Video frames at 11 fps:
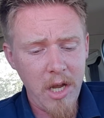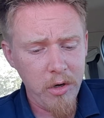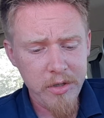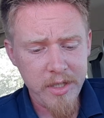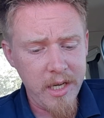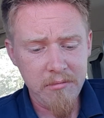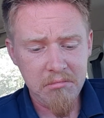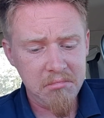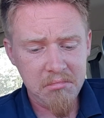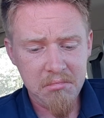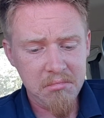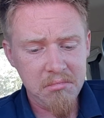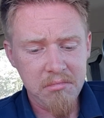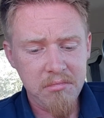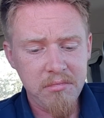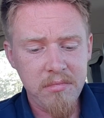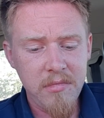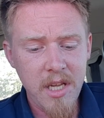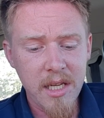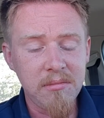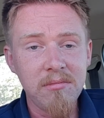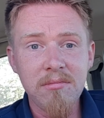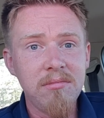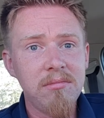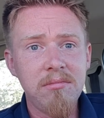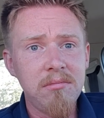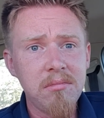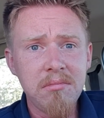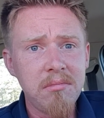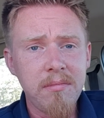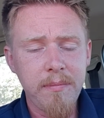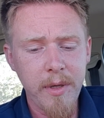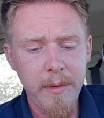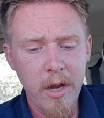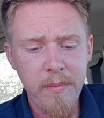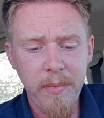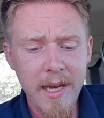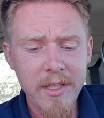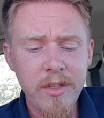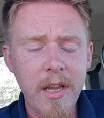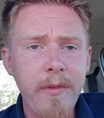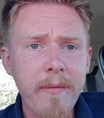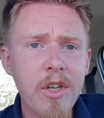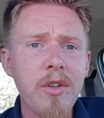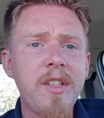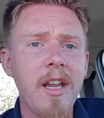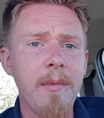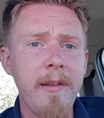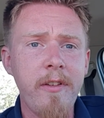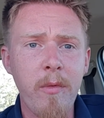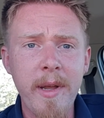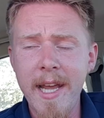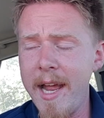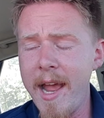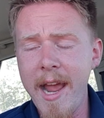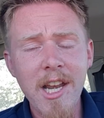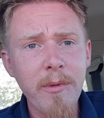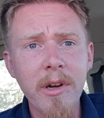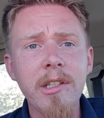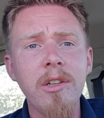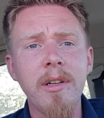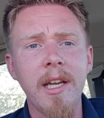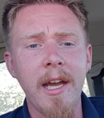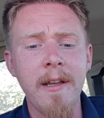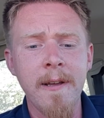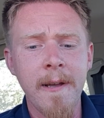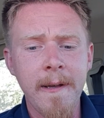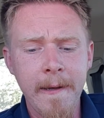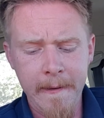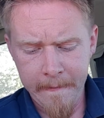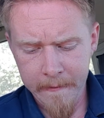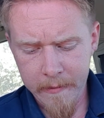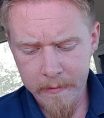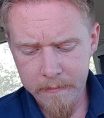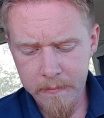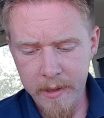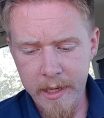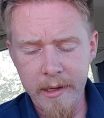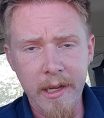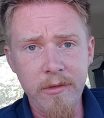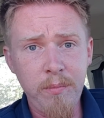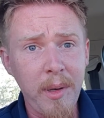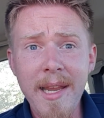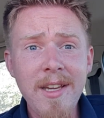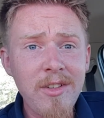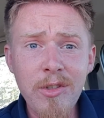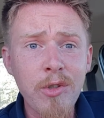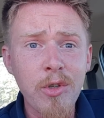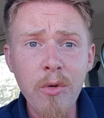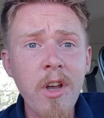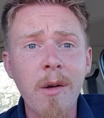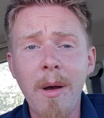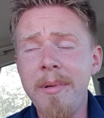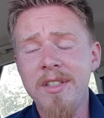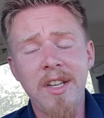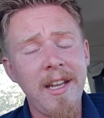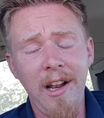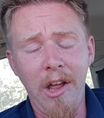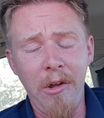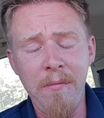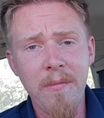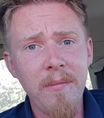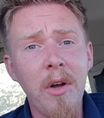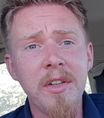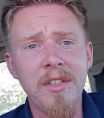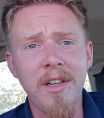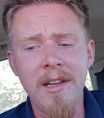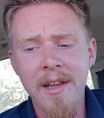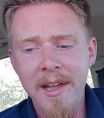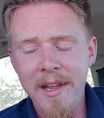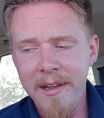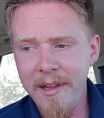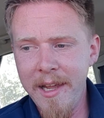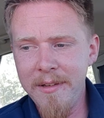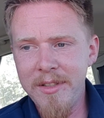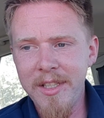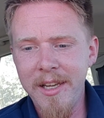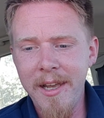Honestly, yeah. But no, please, if you ever do see me filming anywhere in the UK, please do come up and say hello. Honestly, it